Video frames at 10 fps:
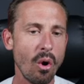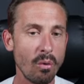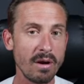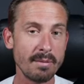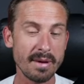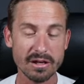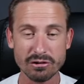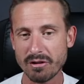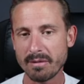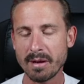or will it be
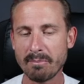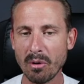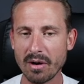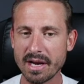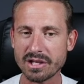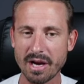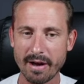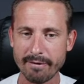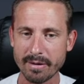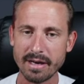extremely bullish?
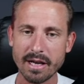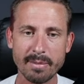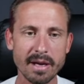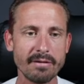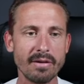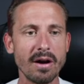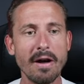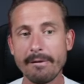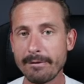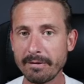I have a little bit of a
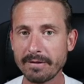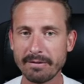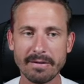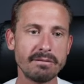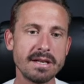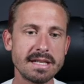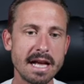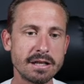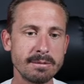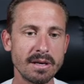50 50
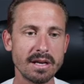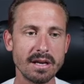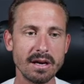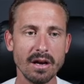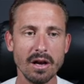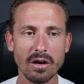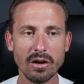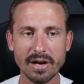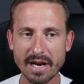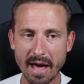sentiment here
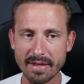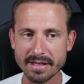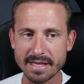looking at